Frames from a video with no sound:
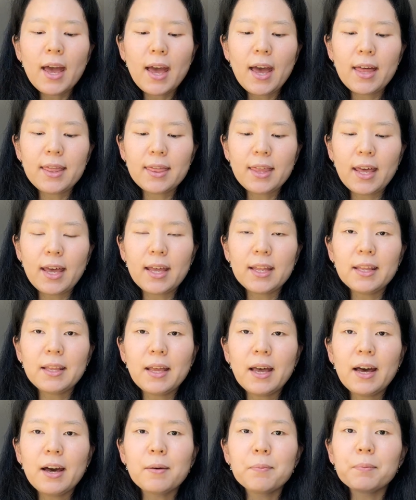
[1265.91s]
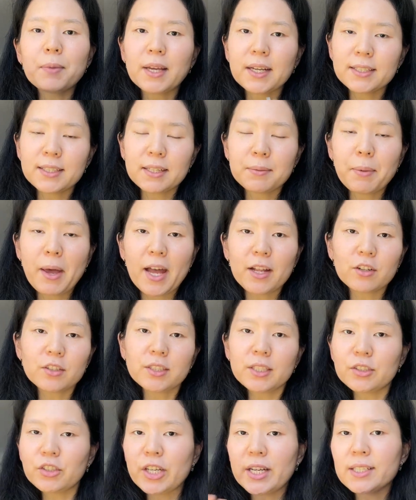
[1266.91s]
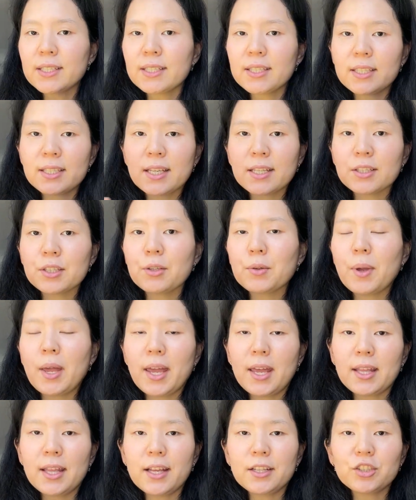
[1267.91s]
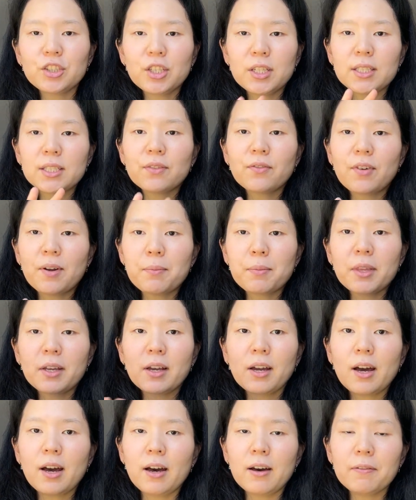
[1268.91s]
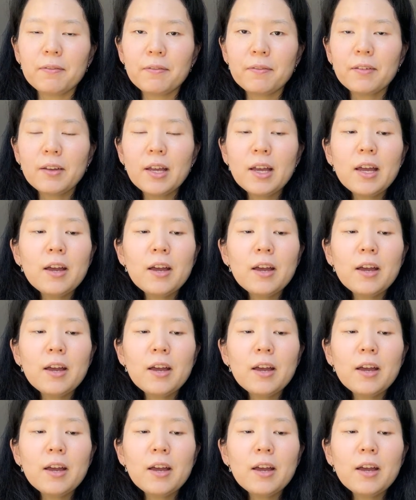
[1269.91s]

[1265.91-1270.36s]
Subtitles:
and then because the pattern suggests 6 to 8 inches from the cuff